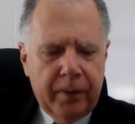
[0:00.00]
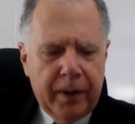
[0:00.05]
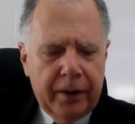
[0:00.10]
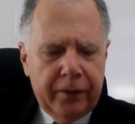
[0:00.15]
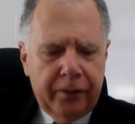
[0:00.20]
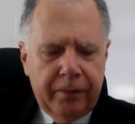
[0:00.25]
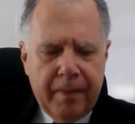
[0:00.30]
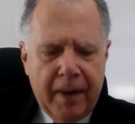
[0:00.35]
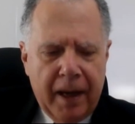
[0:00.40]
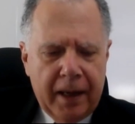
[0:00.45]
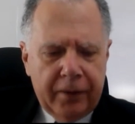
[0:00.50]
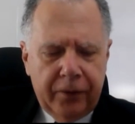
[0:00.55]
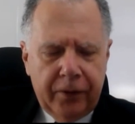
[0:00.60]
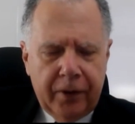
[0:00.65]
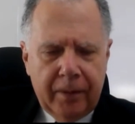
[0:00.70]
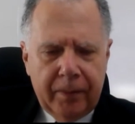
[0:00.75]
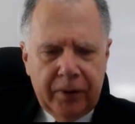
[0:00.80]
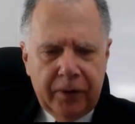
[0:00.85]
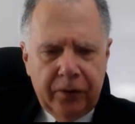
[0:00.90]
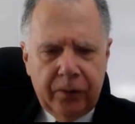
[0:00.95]
arrests, mass
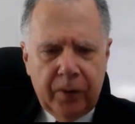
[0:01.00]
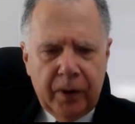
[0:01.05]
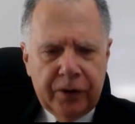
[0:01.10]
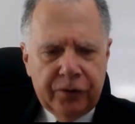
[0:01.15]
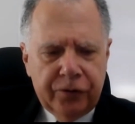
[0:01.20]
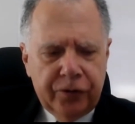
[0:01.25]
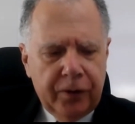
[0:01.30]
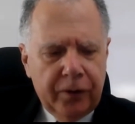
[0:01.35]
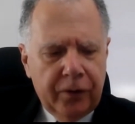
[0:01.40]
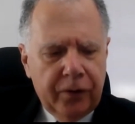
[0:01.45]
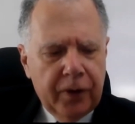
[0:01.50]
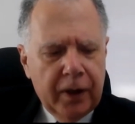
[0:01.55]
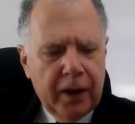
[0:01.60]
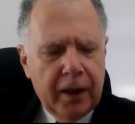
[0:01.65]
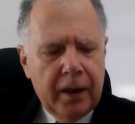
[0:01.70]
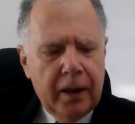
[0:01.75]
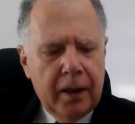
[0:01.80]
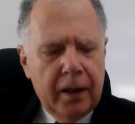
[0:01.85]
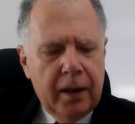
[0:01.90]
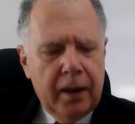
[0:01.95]
demonstrations.
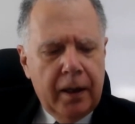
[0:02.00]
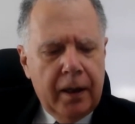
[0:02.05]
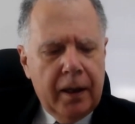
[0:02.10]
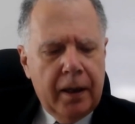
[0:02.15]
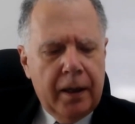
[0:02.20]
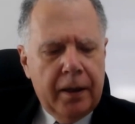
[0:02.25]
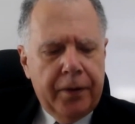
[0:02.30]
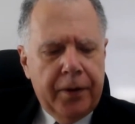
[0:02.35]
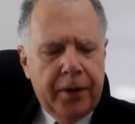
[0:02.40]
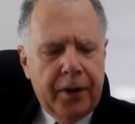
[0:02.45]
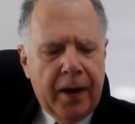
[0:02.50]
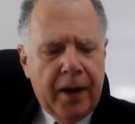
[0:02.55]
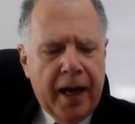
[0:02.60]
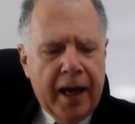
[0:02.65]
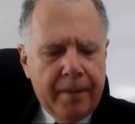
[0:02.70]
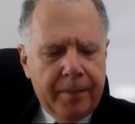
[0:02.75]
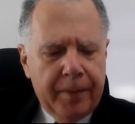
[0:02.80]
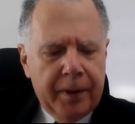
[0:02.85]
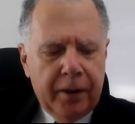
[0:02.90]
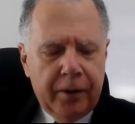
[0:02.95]
There
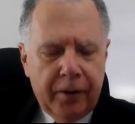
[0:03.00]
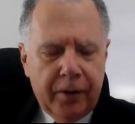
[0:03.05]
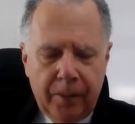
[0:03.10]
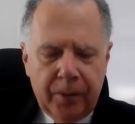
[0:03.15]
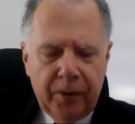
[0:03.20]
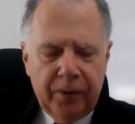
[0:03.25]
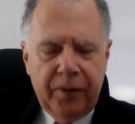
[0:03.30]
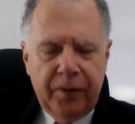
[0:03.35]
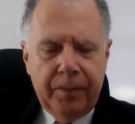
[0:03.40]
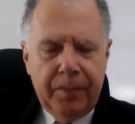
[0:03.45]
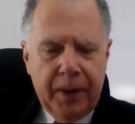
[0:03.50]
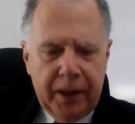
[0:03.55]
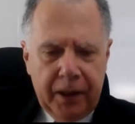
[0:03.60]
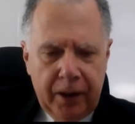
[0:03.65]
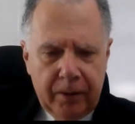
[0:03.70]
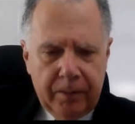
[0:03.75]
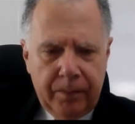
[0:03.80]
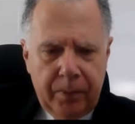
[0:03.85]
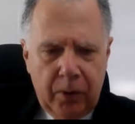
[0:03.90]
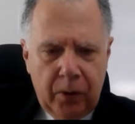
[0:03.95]
have been a number of
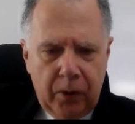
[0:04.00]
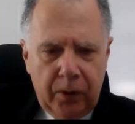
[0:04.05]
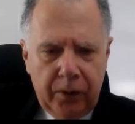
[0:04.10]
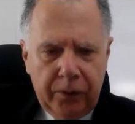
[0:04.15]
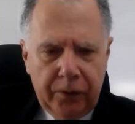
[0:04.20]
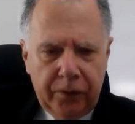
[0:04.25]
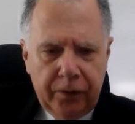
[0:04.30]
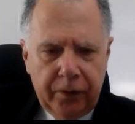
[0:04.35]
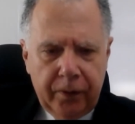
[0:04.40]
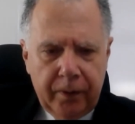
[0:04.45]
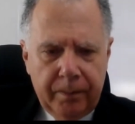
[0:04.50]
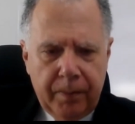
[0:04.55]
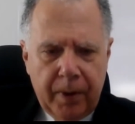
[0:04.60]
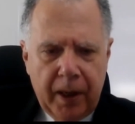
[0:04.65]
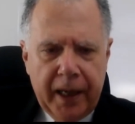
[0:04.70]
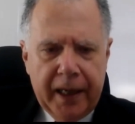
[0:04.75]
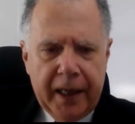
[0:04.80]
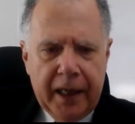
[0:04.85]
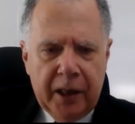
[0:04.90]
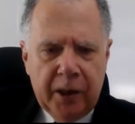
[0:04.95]
opinion polls
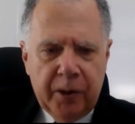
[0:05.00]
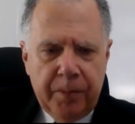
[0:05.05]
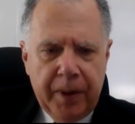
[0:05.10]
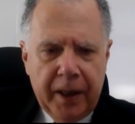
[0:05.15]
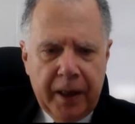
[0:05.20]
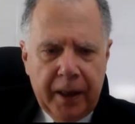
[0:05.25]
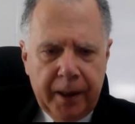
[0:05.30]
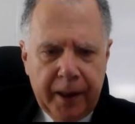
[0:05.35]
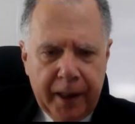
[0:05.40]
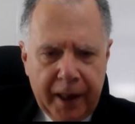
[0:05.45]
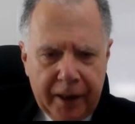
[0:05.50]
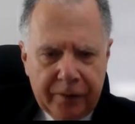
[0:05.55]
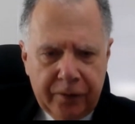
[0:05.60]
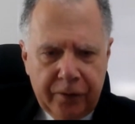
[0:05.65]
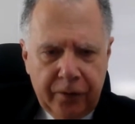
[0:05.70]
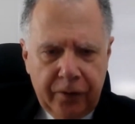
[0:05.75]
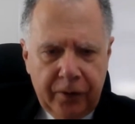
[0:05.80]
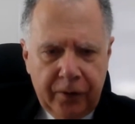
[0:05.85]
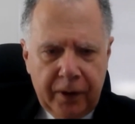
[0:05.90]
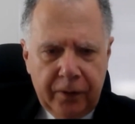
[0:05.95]
by independent
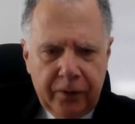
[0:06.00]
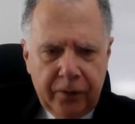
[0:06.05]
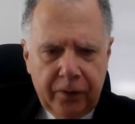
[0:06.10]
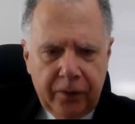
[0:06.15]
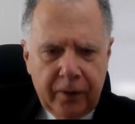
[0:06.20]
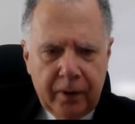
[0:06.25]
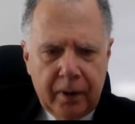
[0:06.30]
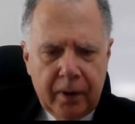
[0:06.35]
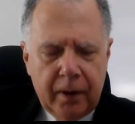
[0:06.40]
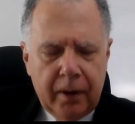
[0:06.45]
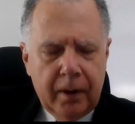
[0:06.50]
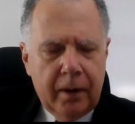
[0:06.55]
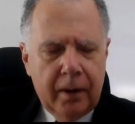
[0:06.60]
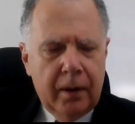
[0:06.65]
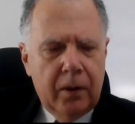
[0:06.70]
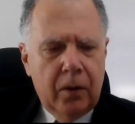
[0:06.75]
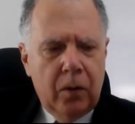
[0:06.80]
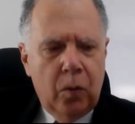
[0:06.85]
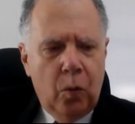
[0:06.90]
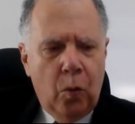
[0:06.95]
agencies.
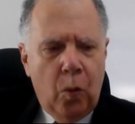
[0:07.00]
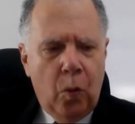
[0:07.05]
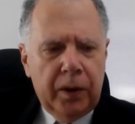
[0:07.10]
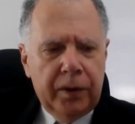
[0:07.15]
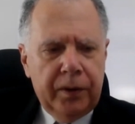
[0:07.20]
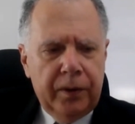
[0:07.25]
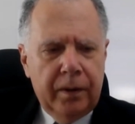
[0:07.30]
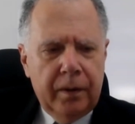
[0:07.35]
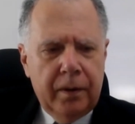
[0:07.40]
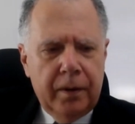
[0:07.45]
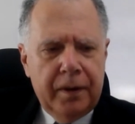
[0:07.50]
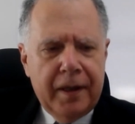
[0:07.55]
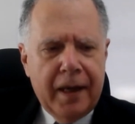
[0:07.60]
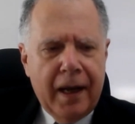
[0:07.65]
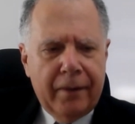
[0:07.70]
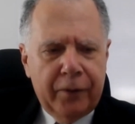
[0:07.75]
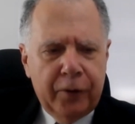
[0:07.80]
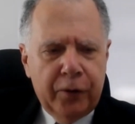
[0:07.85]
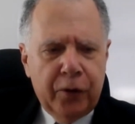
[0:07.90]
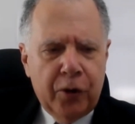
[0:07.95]
One
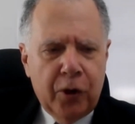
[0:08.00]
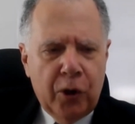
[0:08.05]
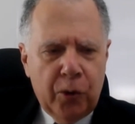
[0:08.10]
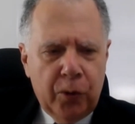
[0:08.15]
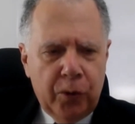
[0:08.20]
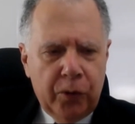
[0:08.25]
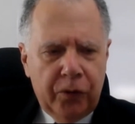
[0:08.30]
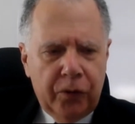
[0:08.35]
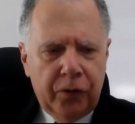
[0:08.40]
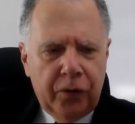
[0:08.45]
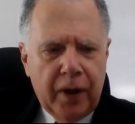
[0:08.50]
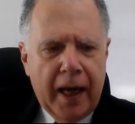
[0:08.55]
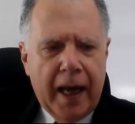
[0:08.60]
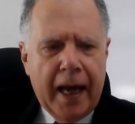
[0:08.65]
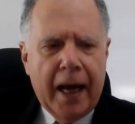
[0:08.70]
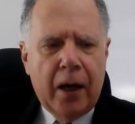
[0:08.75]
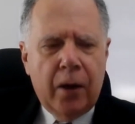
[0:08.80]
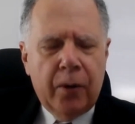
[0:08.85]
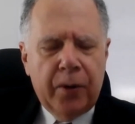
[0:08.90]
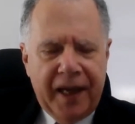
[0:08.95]
never knows
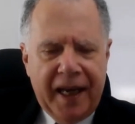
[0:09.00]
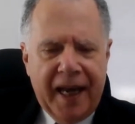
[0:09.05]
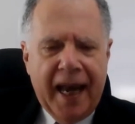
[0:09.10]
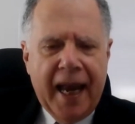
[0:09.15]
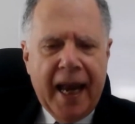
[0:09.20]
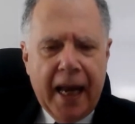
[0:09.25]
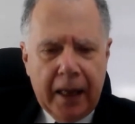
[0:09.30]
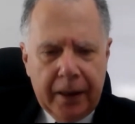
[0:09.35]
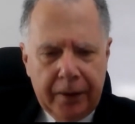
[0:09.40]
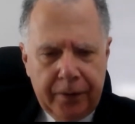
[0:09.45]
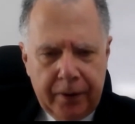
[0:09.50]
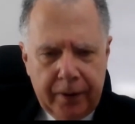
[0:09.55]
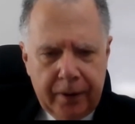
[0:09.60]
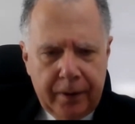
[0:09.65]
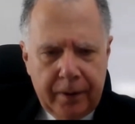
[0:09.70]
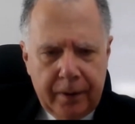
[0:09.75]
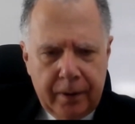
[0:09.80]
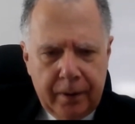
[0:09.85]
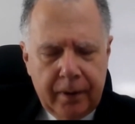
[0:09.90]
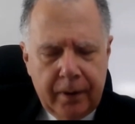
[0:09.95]
how
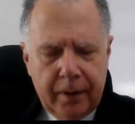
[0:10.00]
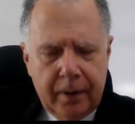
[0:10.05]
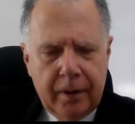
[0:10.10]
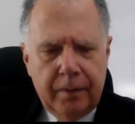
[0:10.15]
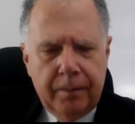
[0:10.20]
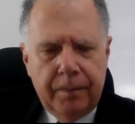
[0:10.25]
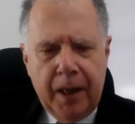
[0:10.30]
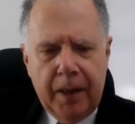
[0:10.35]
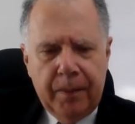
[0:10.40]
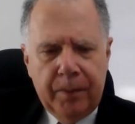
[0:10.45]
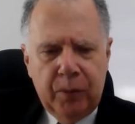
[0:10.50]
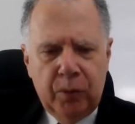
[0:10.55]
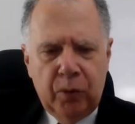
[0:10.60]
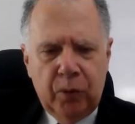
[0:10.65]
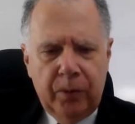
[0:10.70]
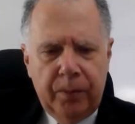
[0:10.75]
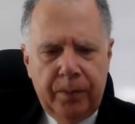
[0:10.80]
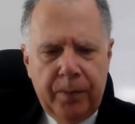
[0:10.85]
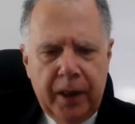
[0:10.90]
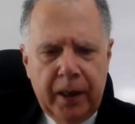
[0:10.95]
candid people
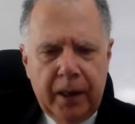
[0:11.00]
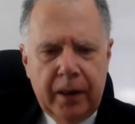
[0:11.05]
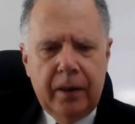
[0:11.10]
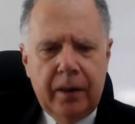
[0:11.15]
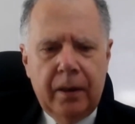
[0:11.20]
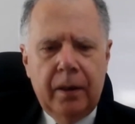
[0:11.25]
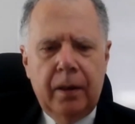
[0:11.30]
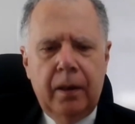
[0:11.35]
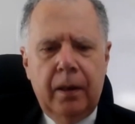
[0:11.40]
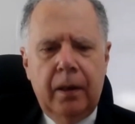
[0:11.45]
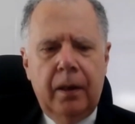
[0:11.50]
will be